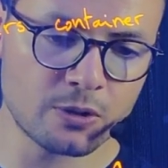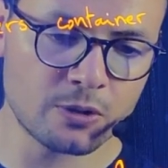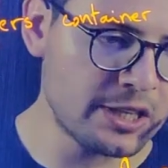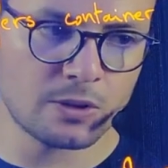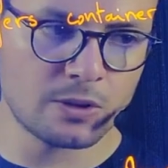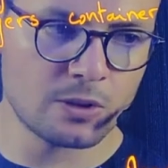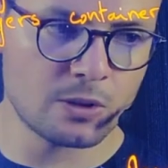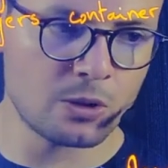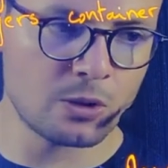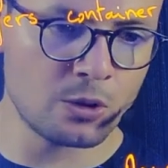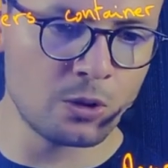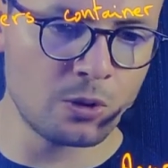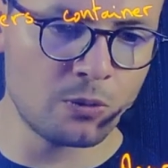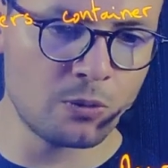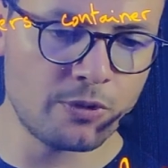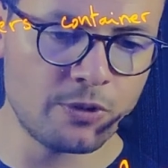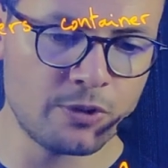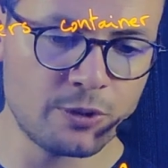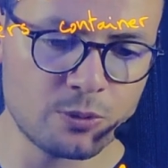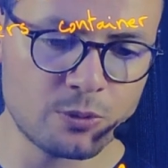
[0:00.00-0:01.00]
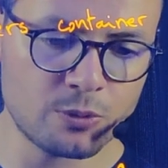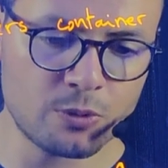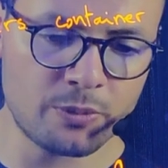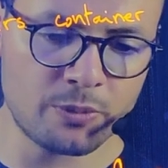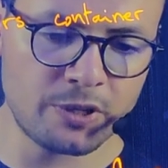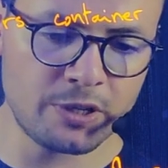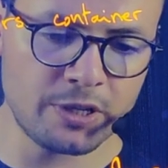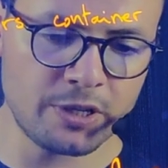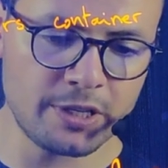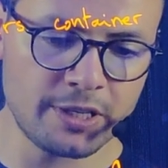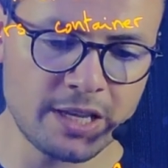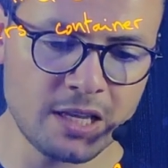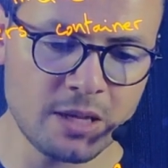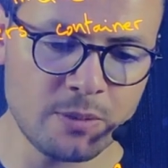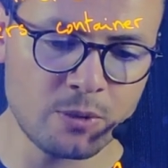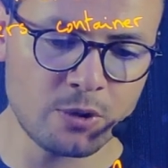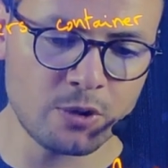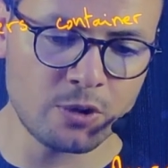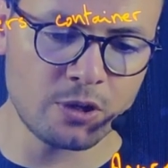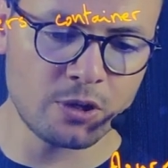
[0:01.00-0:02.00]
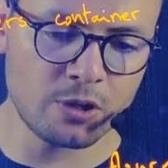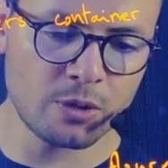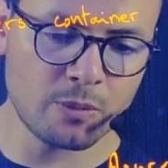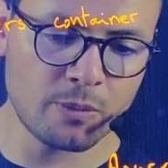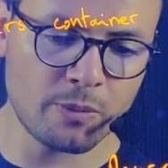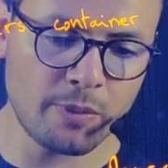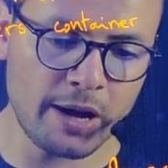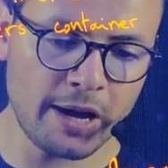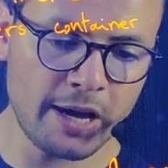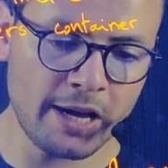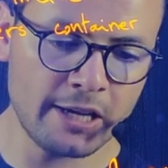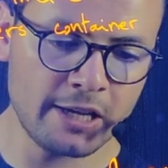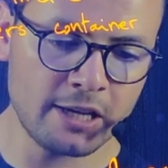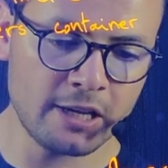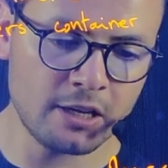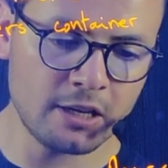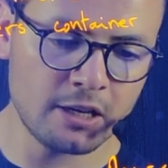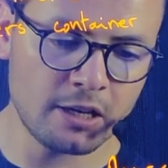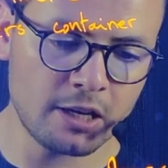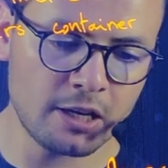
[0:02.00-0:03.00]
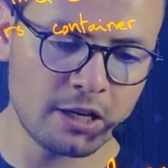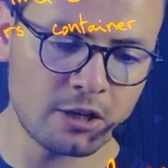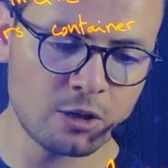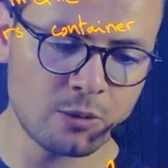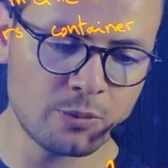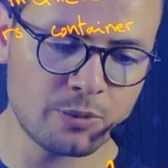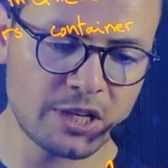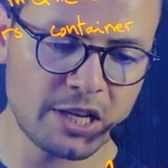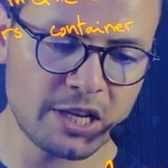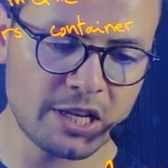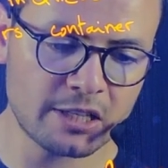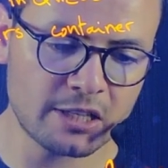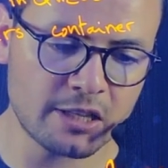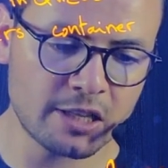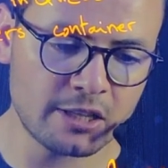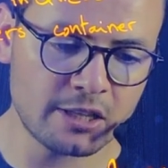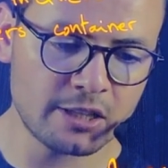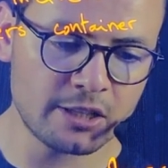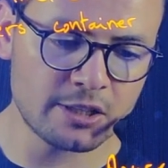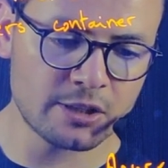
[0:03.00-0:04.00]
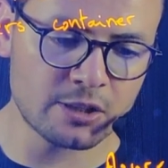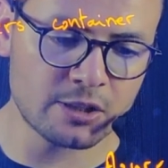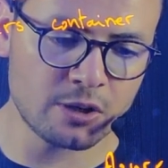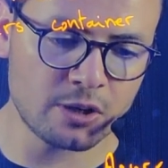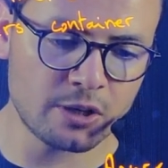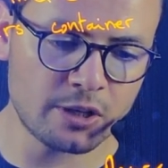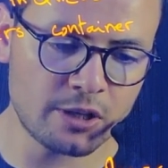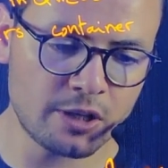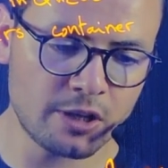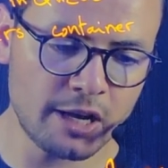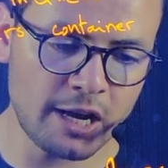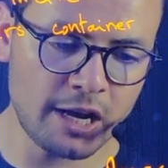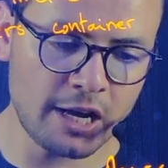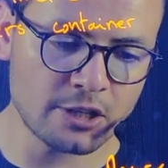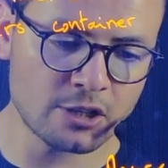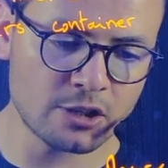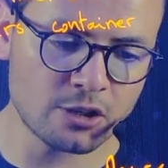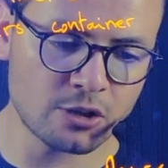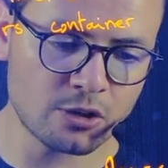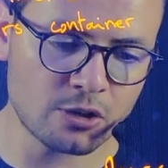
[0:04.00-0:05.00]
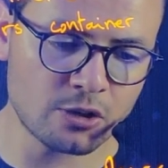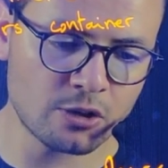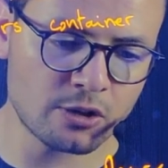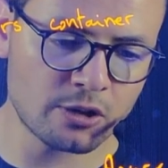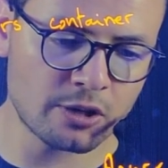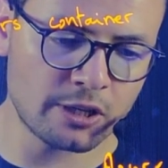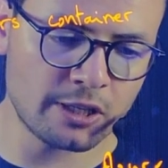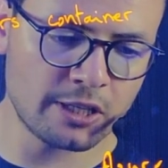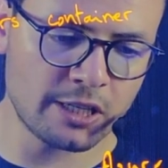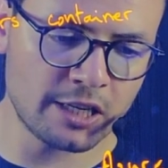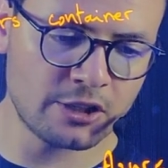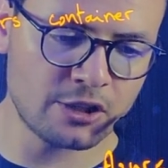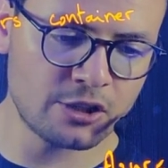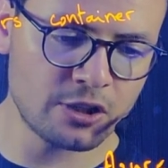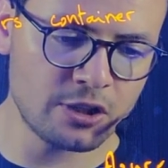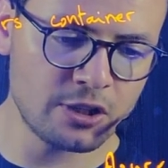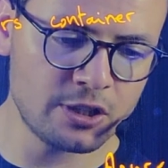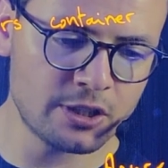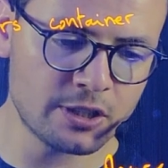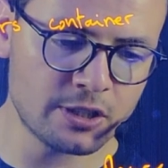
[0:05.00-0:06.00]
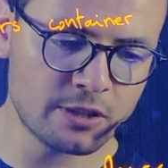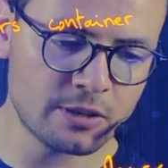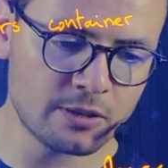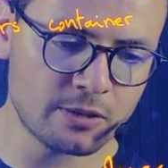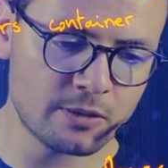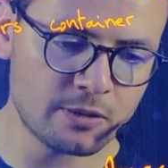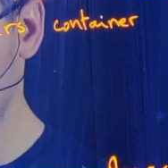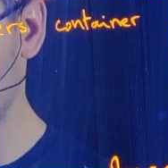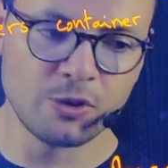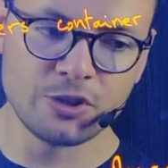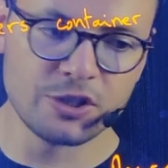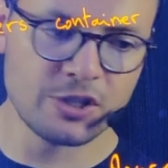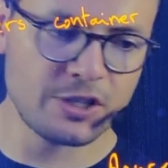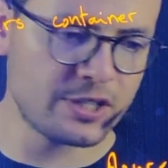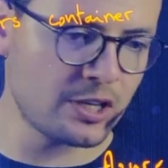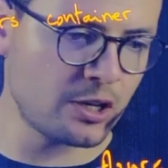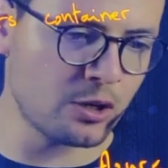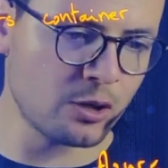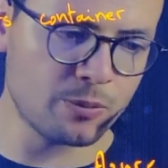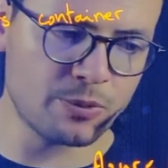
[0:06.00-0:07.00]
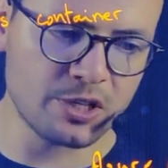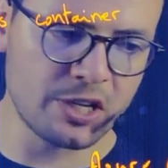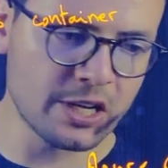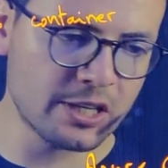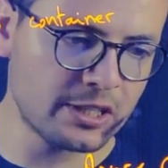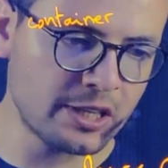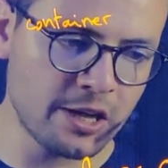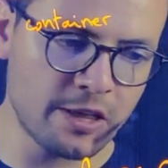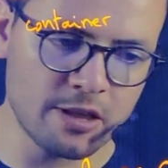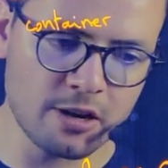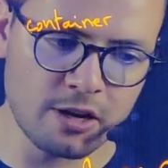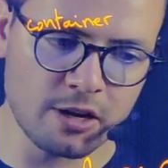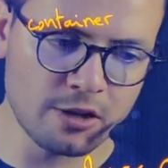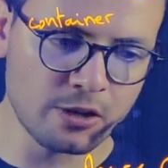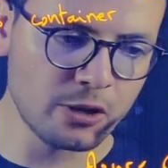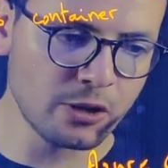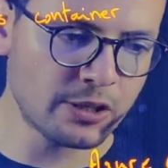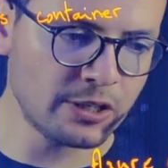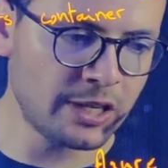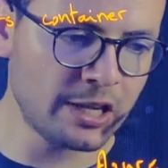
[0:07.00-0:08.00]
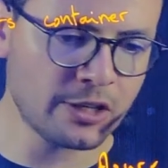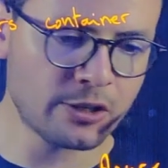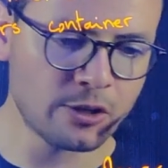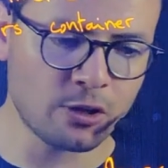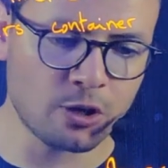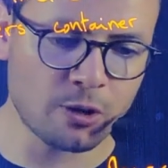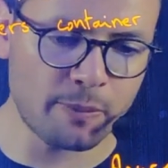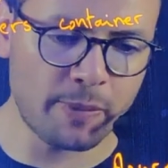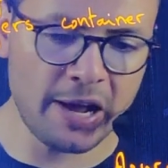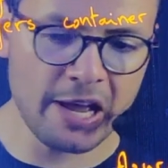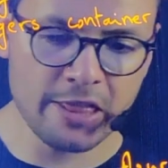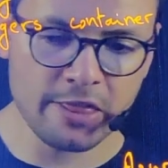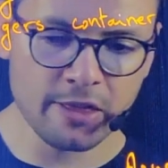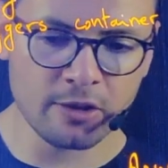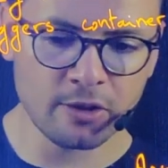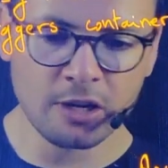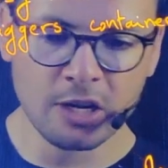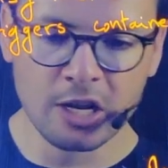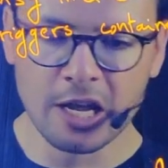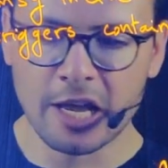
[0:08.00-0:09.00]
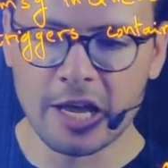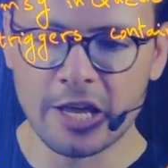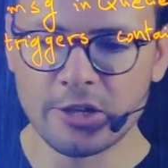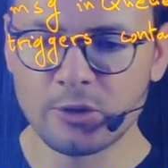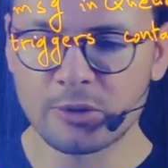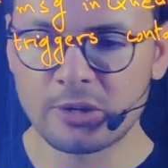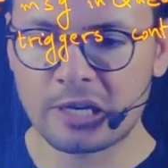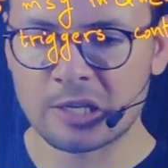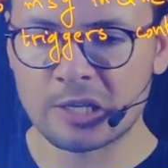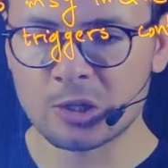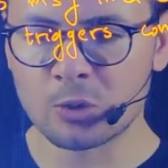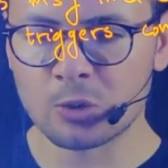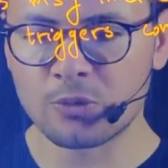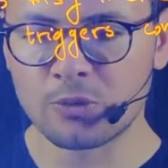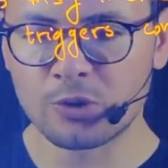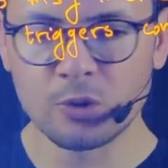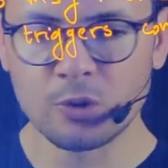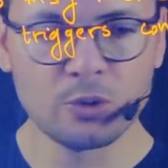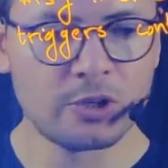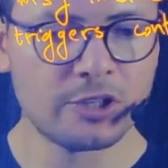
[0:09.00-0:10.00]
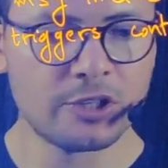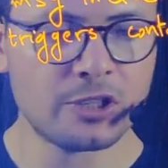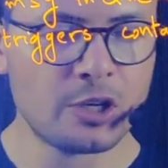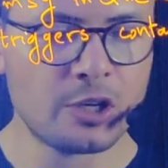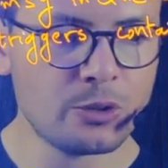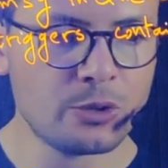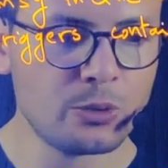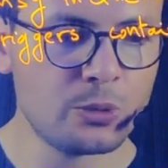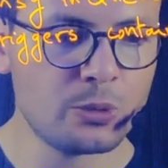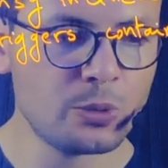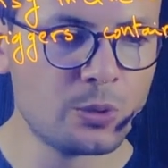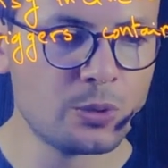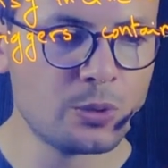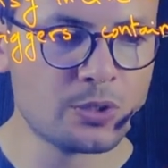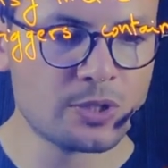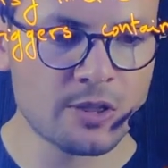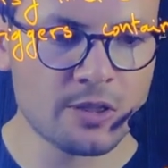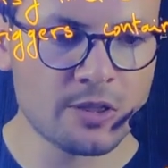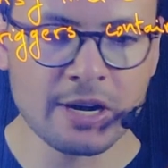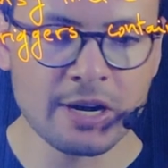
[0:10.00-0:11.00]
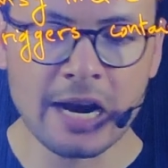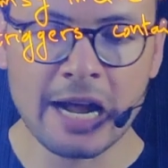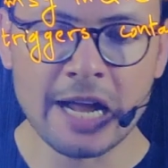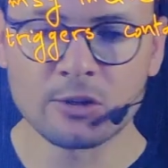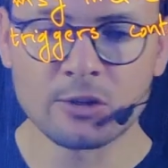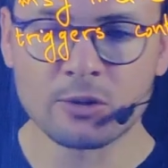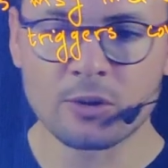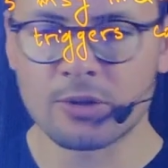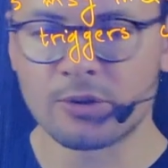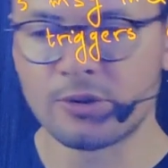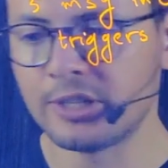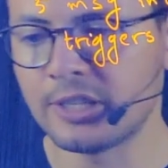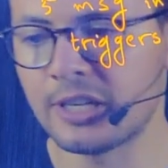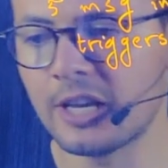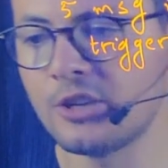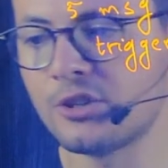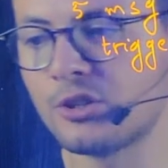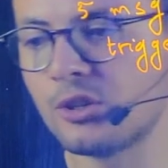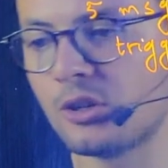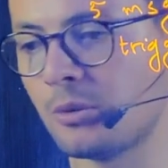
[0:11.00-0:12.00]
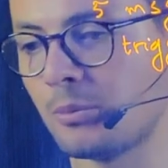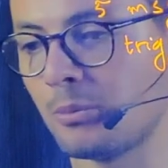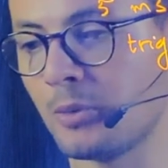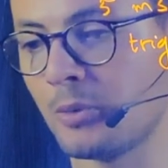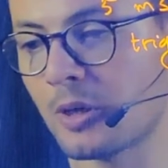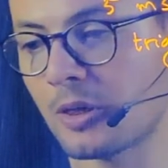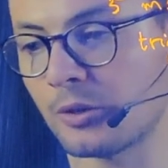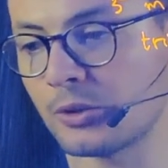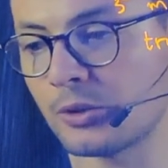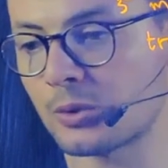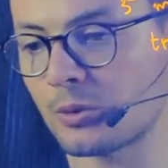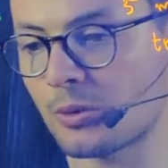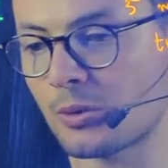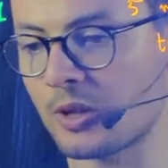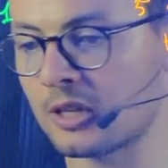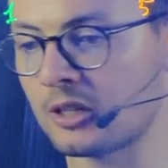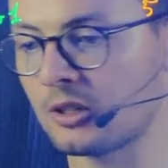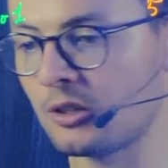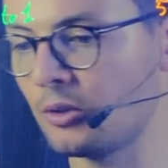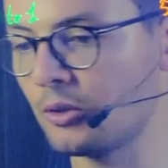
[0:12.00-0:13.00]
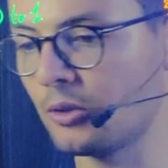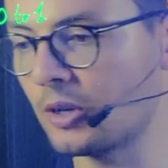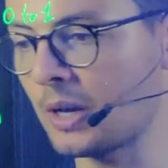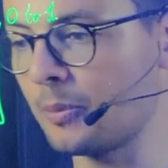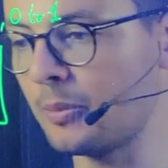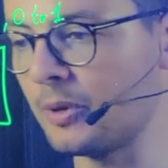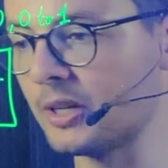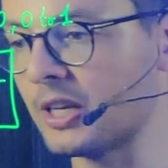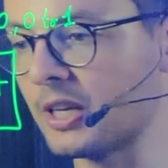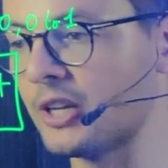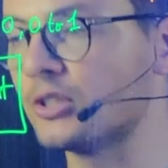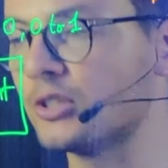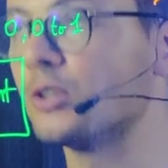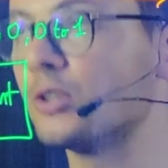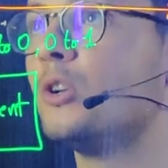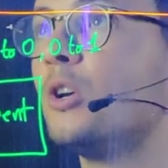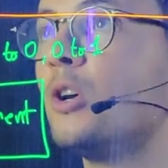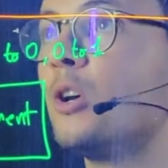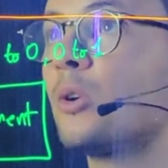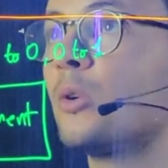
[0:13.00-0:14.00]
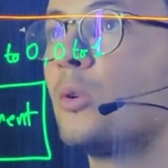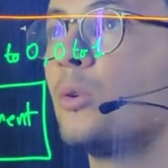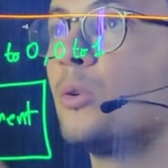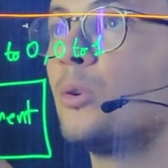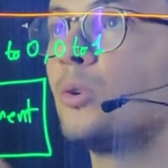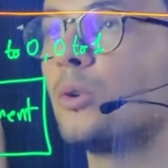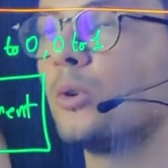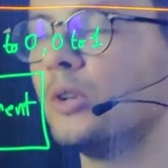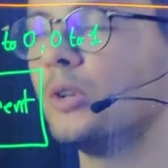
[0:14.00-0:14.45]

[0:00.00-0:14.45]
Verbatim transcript: So all of these will be enabled by an object that is called the Azure Credentials, which is an object either in .NET or Python, and you can configure it to use the right authentication method so that your application could